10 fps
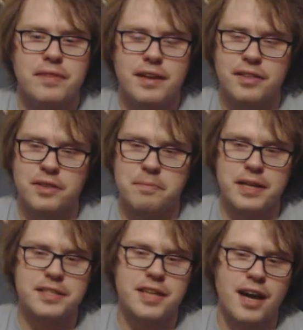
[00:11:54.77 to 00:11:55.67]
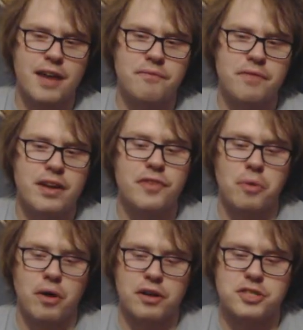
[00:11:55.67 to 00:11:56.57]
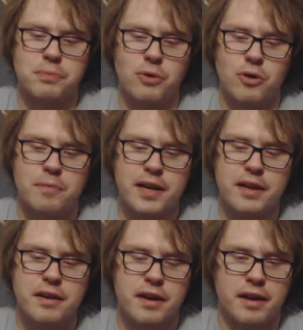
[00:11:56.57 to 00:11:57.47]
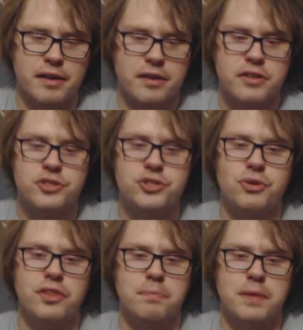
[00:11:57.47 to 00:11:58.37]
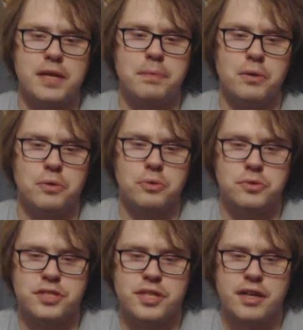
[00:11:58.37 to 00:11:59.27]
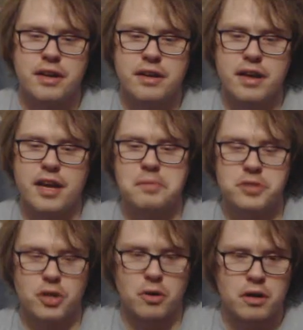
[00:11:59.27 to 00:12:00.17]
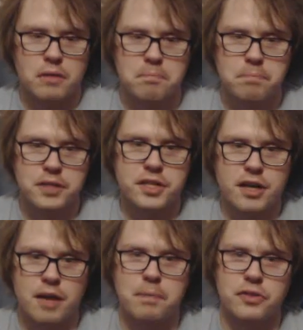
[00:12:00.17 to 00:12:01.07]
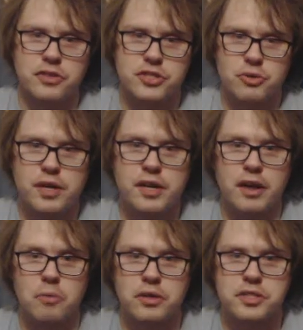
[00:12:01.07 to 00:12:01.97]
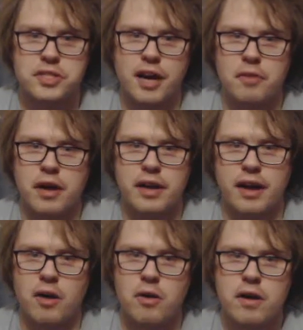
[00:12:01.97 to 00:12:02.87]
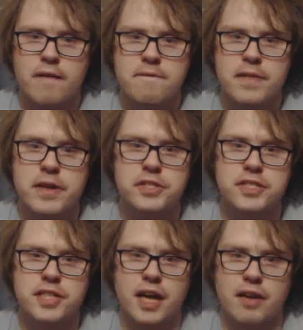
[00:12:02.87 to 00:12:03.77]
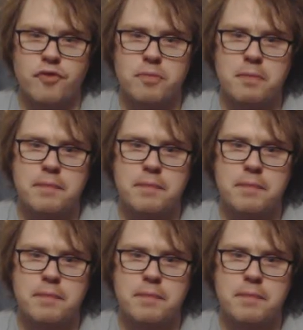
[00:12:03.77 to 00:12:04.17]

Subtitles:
In the meantime, if you want to support me and join the people whose names are buzzing up on the screen on one side right now, you should sign up for my